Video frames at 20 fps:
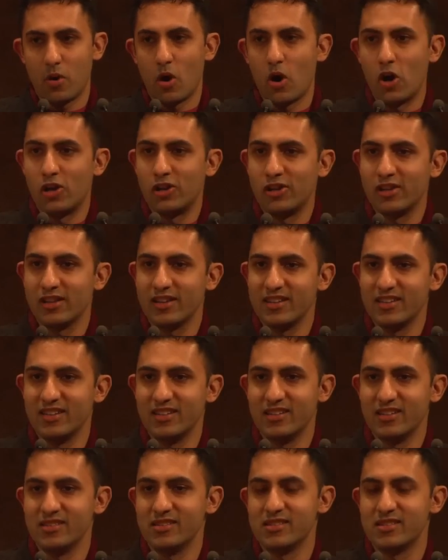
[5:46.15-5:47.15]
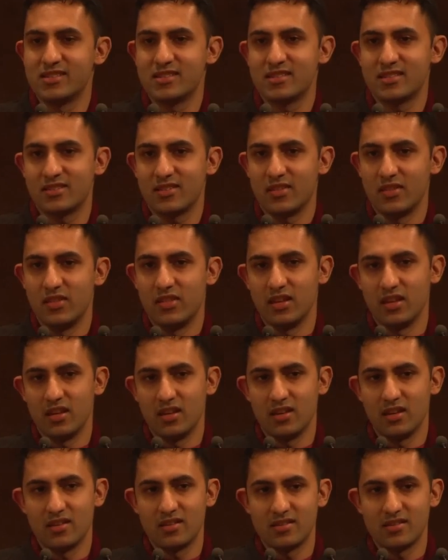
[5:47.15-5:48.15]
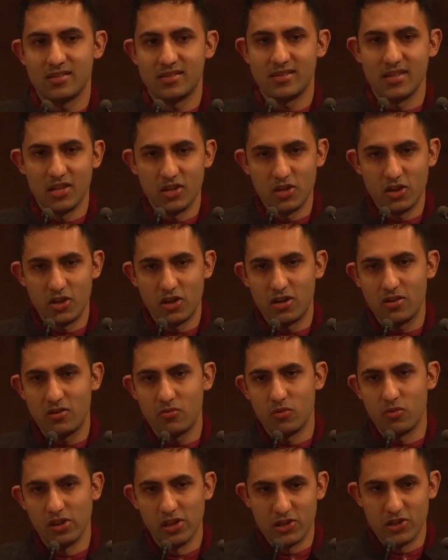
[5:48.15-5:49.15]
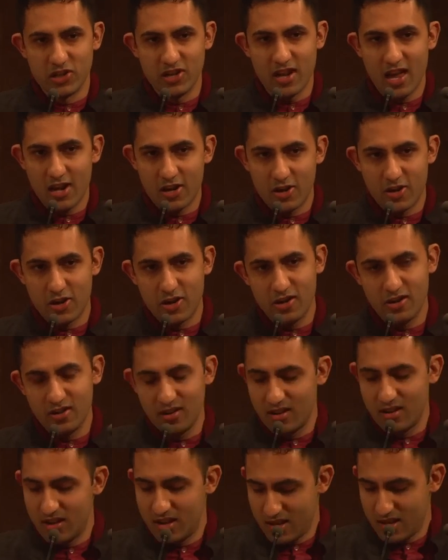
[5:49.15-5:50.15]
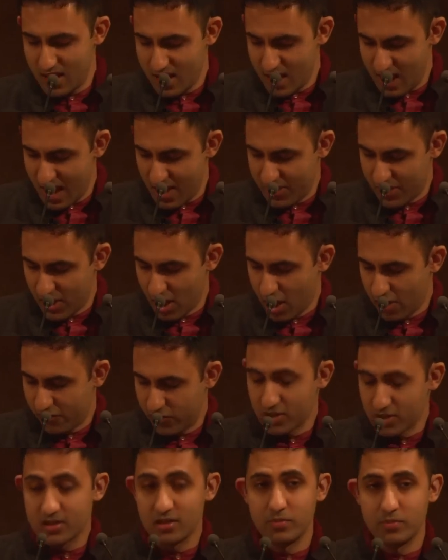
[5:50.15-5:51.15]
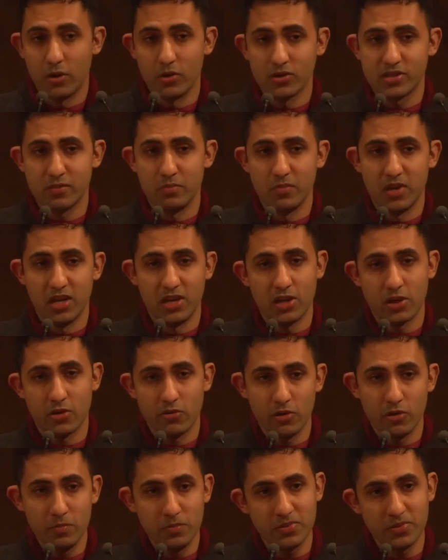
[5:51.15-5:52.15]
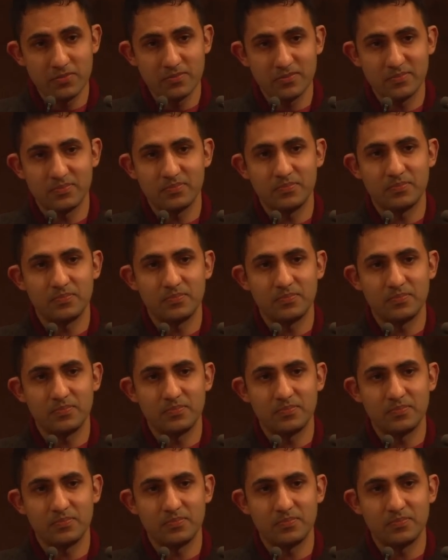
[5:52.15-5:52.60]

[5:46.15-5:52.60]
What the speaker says: Paul is the senior religion editor at the Huffington Post Media Group.